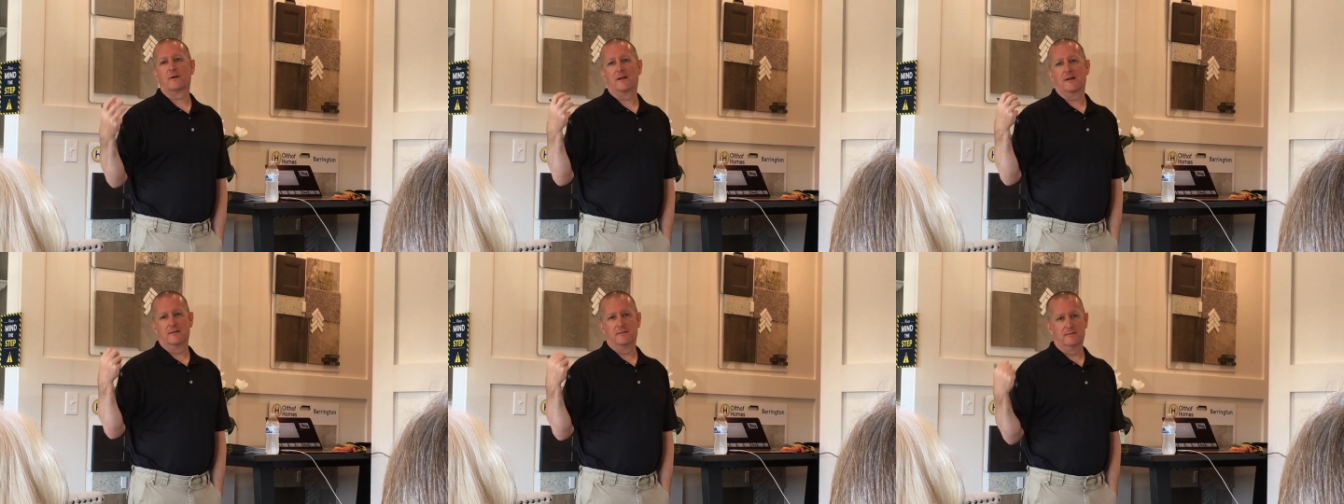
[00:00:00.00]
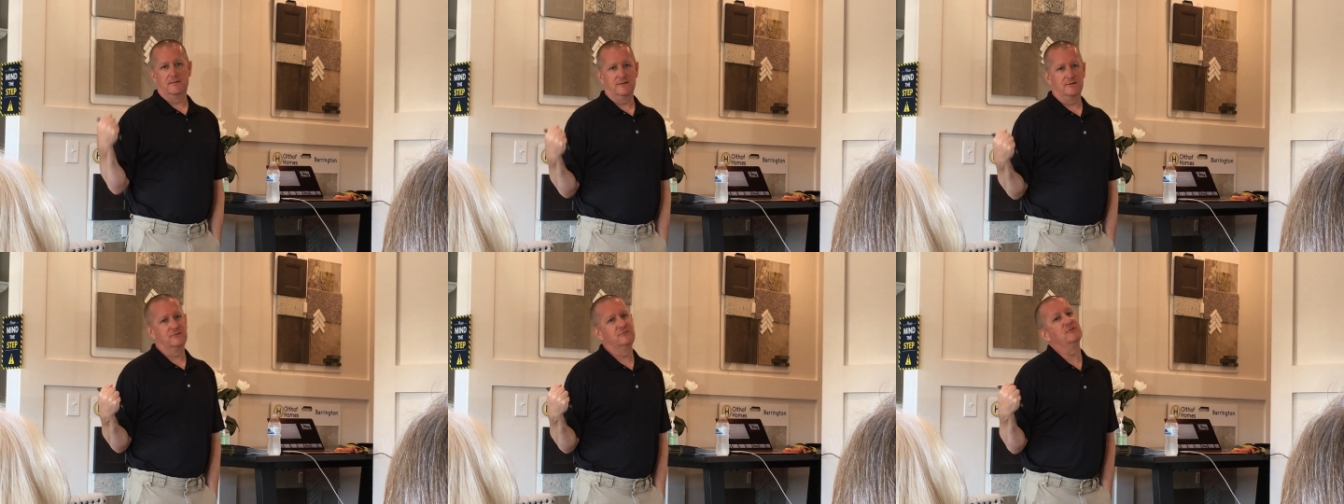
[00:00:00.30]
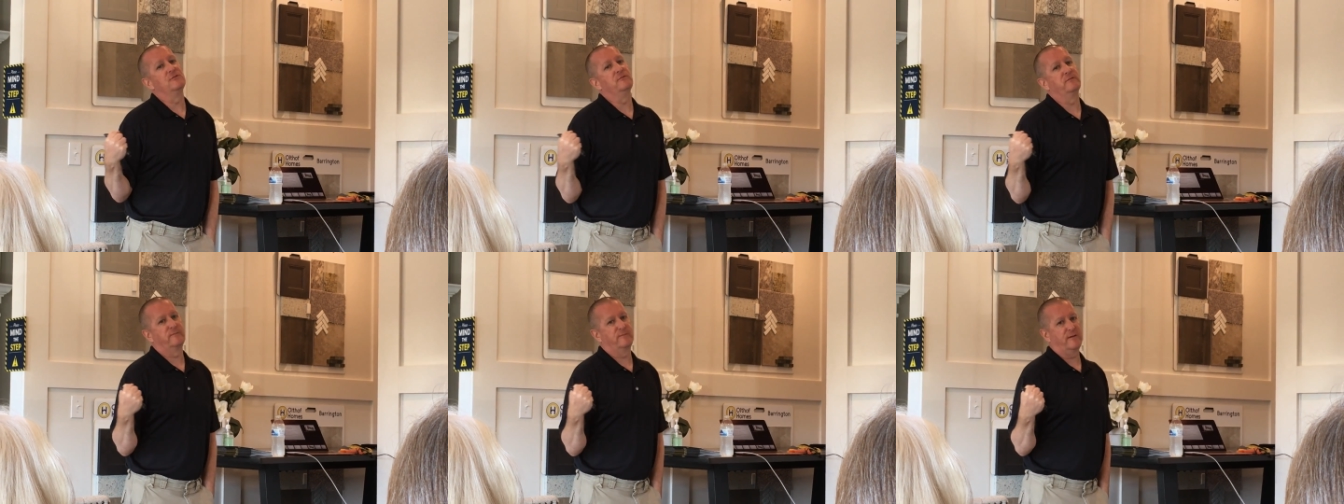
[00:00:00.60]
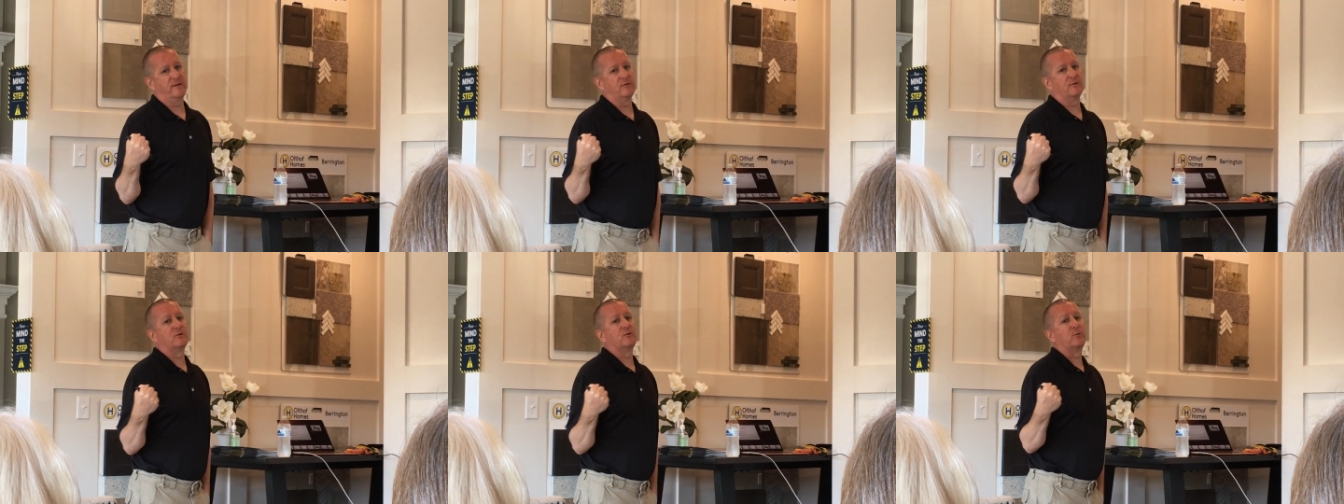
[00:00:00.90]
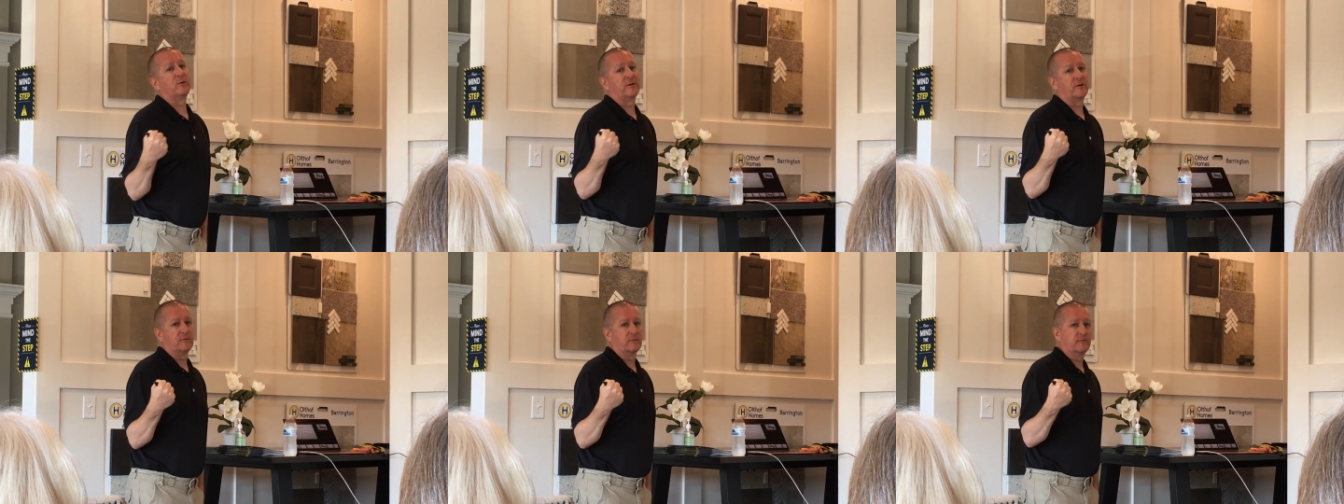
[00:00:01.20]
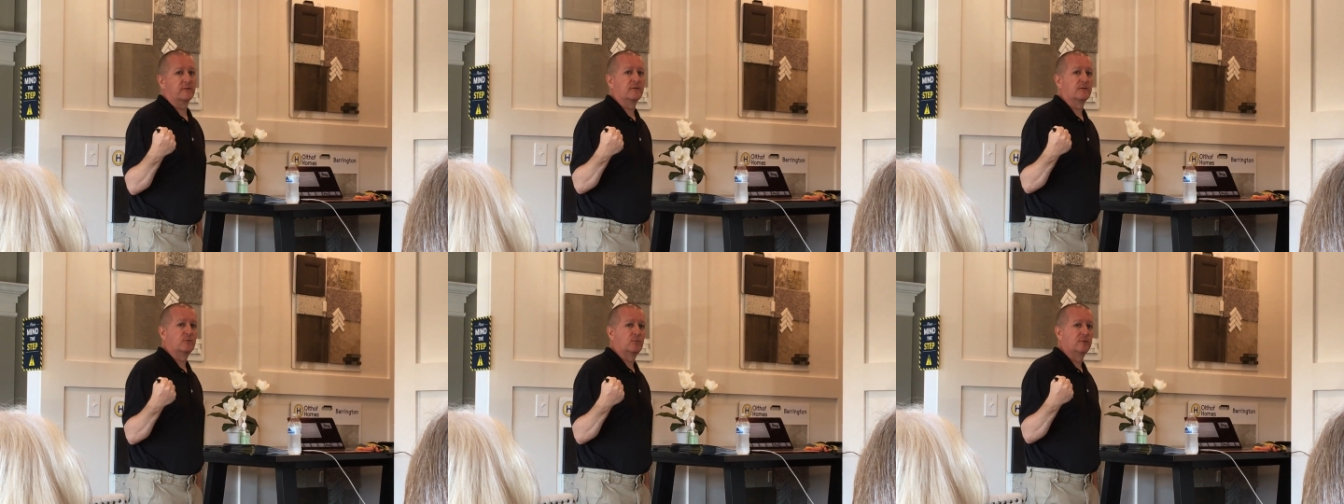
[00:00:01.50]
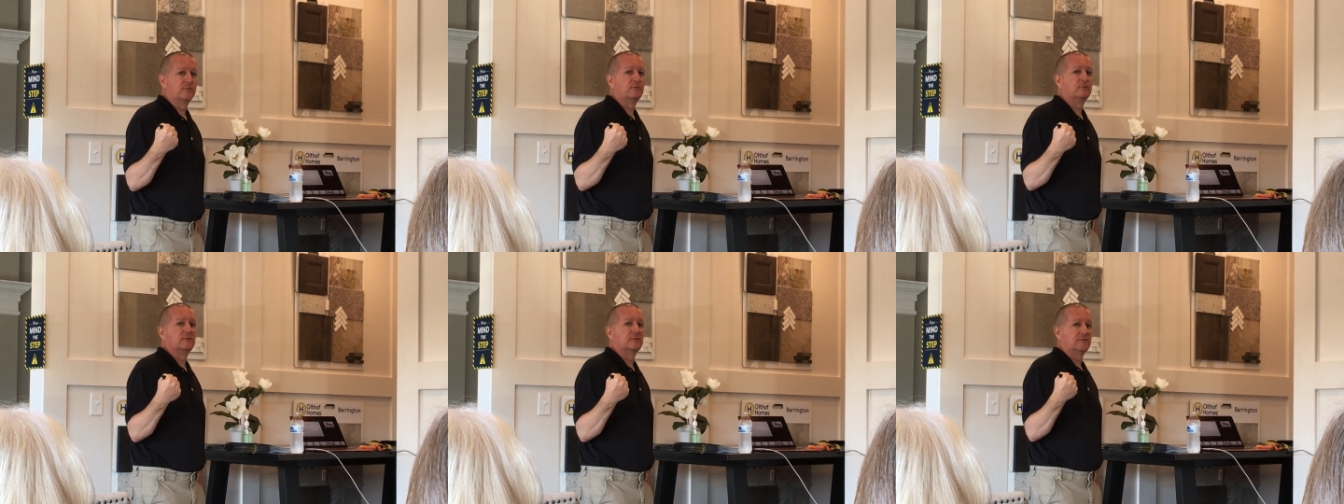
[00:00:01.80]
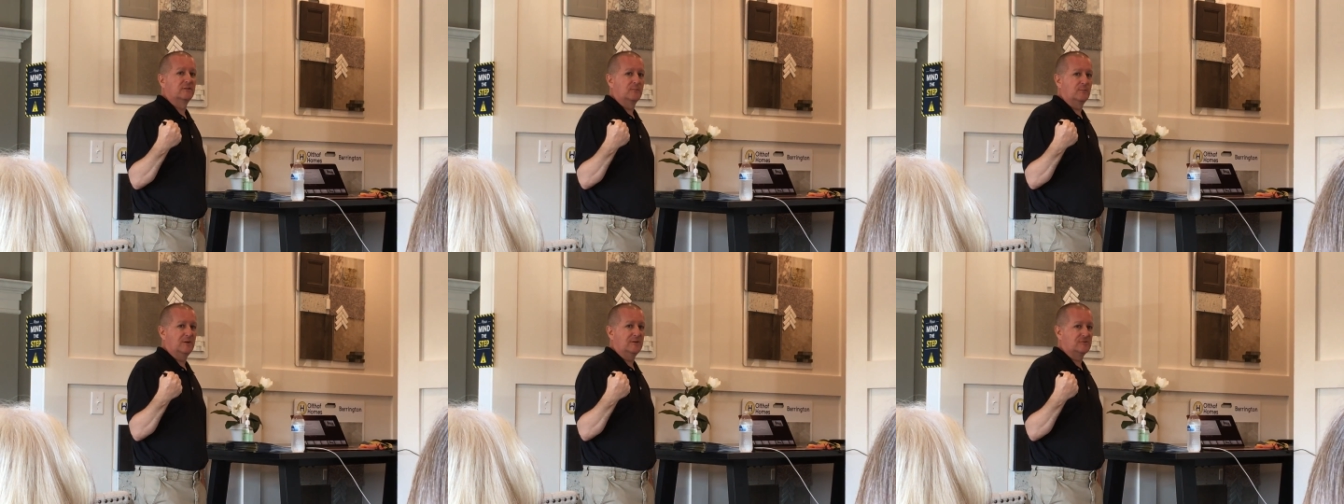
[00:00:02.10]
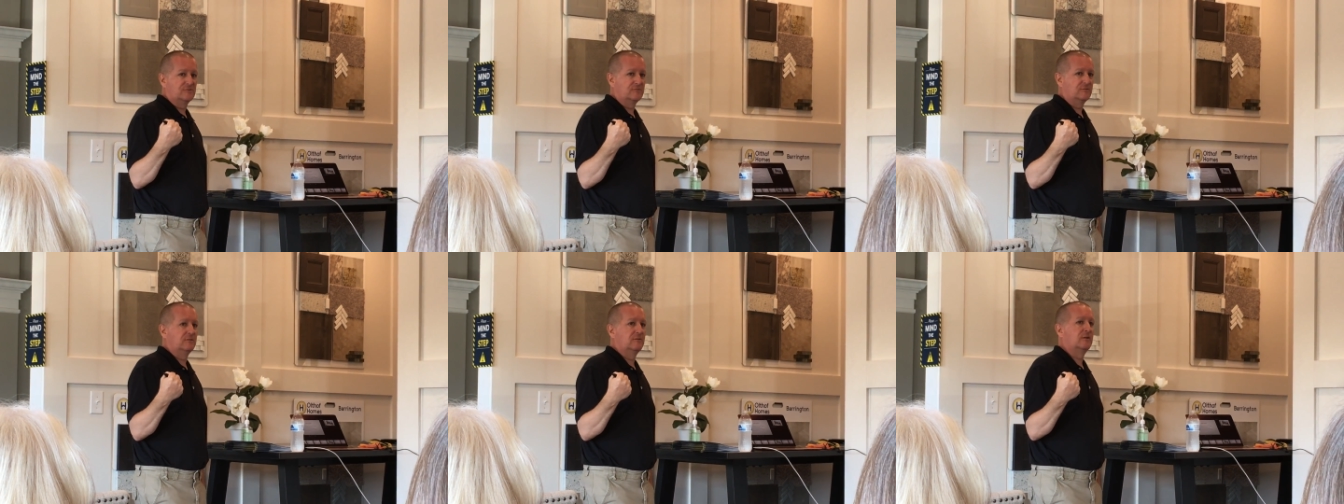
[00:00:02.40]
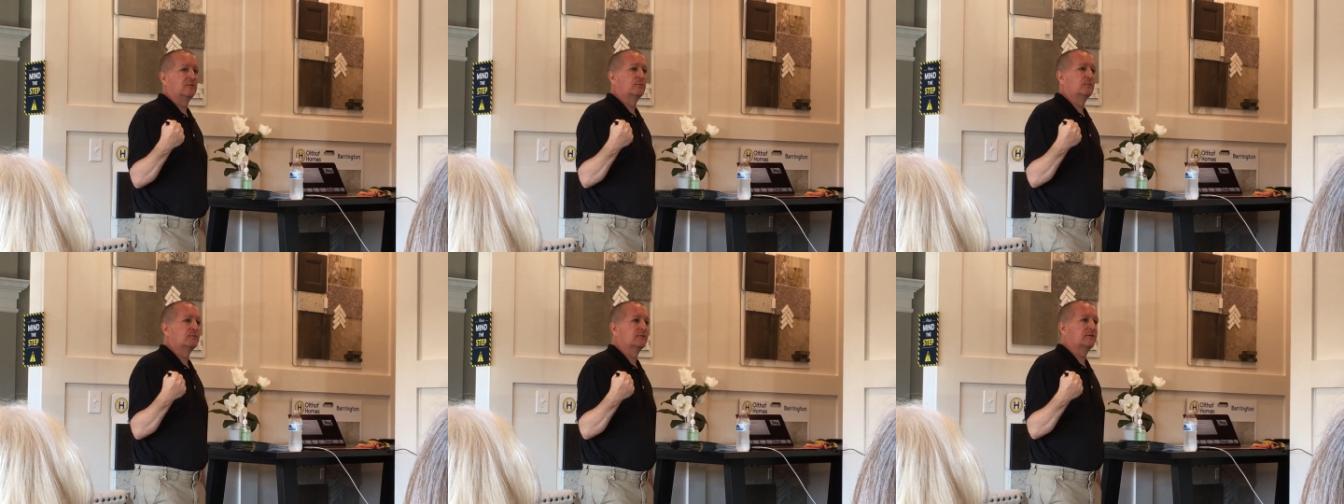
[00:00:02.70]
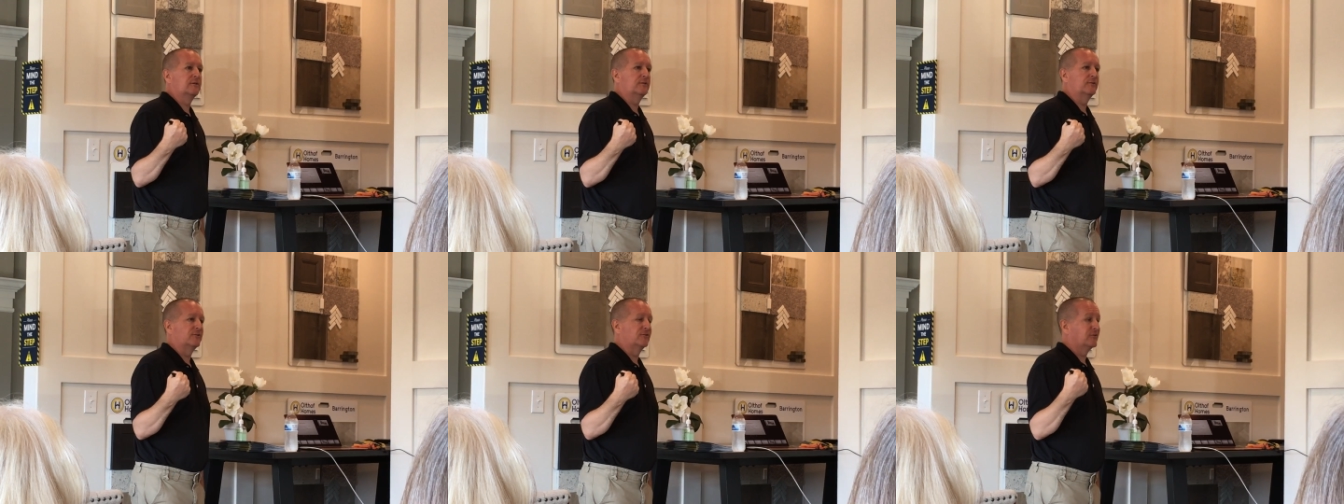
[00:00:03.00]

and they do fail quicker than equivalent dimensional lumber does.